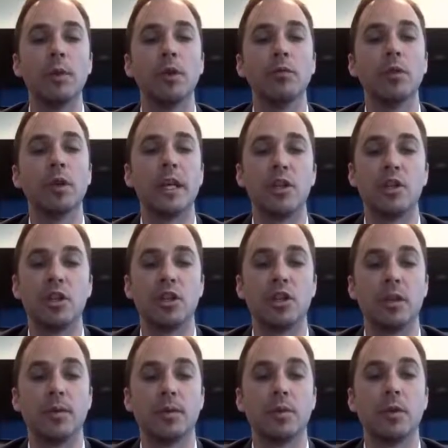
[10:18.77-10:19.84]
build
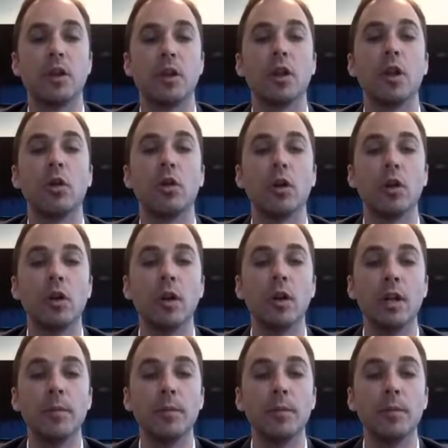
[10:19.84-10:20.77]
relationships with the local